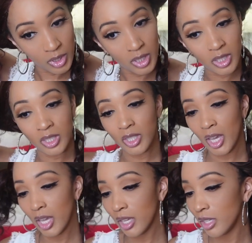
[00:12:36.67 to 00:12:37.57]
It's
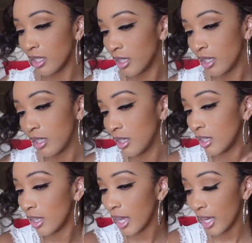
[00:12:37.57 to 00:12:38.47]
not a
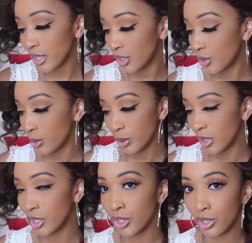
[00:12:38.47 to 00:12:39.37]
lot to do to
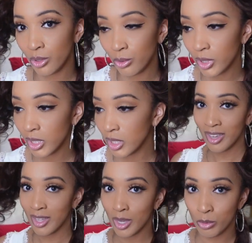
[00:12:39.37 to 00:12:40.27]
this unit,
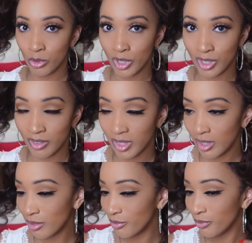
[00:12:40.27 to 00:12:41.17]
and I absolutely love
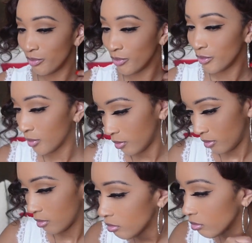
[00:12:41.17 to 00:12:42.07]
that. I